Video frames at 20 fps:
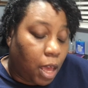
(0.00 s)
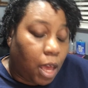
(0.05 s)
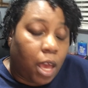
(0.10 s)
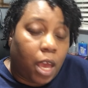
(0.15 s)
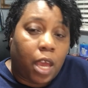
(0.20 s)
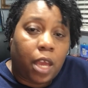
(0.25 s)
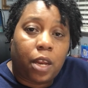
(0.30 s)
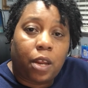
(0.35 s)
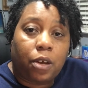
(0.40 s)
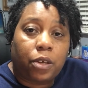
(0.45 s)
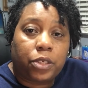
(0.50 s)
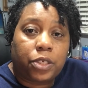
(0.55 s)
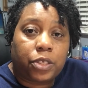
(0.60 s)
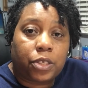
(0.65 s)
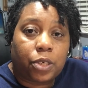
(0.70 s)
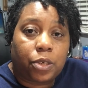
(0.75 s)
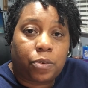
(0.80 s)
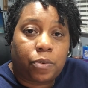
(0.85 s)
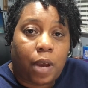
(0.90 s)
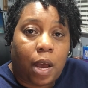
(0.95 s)
And
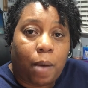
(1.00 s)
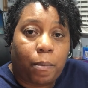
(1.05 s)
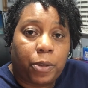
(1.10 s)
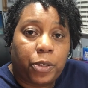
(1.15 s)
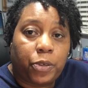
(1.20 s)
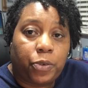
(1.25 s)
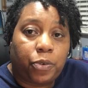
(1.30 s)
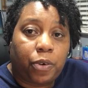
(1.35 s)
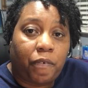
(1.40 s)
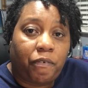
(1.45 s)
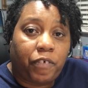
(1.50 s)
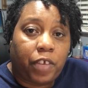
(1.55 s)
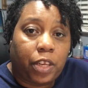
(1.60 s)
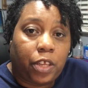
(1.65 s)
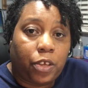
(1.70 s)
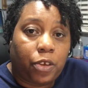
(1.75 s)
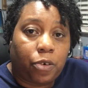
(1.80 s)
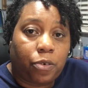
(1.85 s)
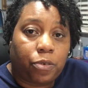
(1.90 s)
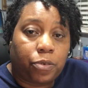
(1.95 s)
also, I'm going to do a
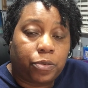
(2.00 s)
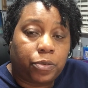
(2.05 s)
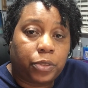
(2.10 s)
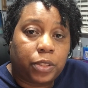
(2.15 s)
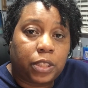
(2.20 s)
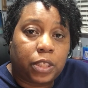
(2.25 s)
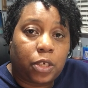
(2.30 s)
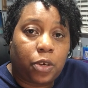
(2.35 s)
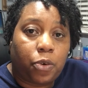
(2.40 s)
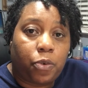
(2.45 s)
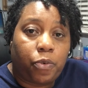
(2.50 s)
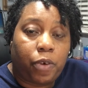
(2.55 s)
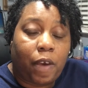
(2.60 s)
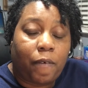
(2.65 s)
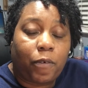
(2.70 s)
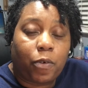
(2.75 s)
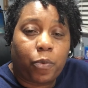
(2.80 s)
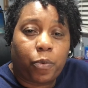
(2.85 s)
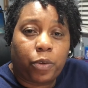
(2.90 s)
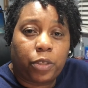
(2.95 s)
video on whoever
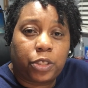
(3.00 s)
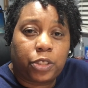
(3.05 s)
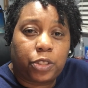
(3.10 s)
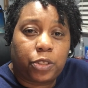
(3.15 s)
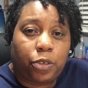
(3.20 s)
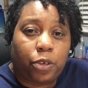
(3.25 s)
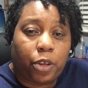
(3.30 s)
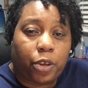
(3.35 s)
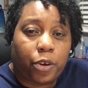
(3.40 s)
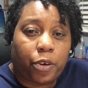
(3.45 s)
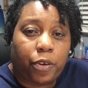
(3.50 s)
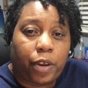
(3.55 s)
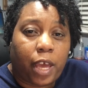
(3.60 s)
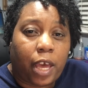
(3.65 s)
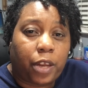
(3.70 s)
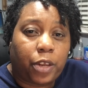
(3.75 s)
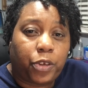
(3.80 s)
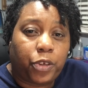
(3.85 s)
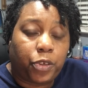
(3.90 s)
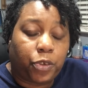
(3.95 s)
wants to learn how
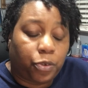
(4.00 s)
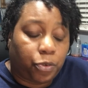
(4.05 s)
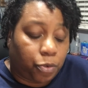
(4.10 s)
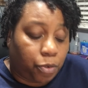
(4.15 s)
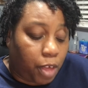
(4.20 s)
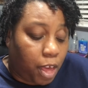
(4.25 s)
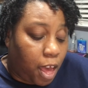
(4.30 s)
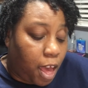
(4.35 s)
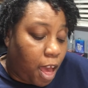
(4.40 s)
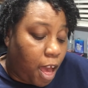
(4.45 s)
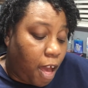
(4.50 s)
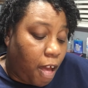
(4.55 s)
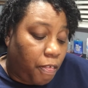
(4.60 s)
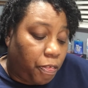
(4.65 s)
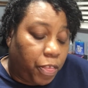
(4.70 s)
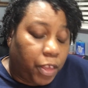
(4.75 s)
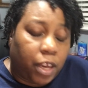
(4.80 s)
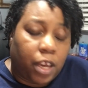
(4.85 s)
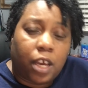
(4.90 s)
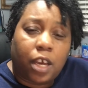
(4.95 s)
to do
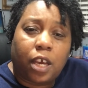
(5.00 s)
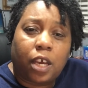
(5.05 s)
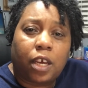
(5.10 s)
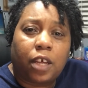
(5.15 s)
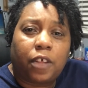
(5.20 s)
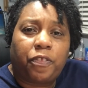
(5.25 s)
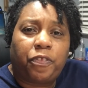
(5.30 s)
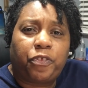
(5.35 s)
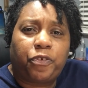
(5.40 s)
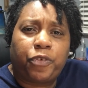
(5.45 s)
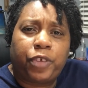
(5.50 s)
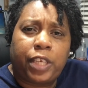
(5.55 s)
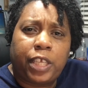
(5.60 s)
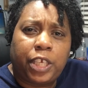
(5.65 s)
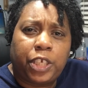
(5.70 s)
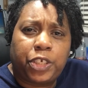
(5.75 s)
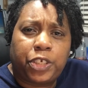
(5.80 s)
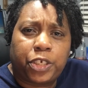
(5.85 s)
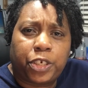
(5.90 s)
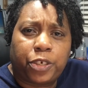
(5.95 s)
the 3D
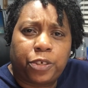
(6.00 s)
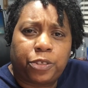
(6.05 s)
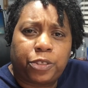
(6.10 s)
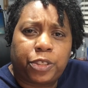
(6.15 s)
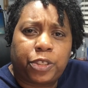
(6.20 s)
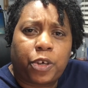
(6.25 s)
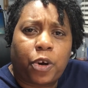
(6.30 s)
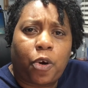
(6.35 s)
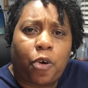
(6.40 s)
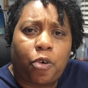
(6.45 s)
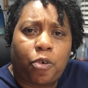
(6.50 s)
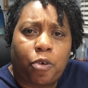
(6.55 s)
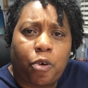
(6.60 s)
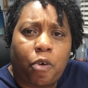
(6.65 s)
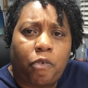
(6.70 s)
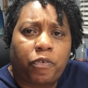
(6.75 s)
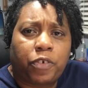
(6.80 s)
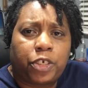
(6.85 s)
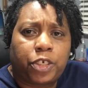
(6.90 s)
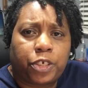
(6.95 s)
shirts, the all
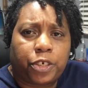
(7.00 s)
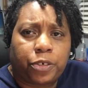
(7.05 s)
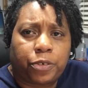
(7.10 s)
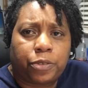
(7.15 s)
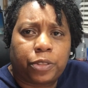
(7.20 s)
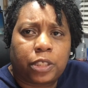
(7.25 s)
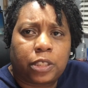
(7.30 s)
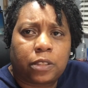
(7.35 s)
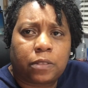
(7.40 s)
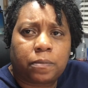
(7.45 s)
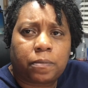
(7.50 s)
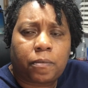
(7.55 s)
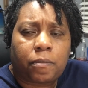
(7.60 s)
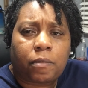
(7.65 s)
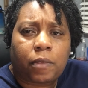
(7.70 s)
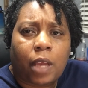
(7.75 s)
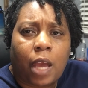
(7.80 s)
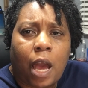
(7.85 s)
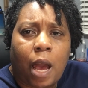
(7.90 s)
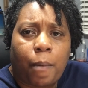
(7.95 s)
over shirts.
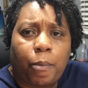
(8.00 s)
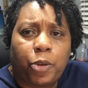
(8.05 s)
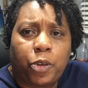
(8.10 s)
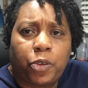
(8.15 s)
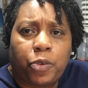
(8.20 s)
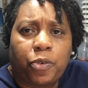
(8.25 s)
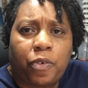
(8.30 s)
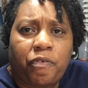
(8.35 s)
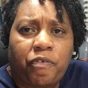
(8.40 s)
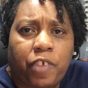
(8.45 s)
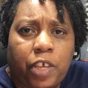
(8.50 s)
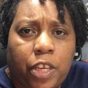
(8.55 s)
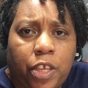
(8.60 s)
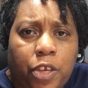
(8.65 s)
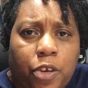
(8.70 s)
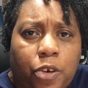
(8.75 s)
I'm going to do a video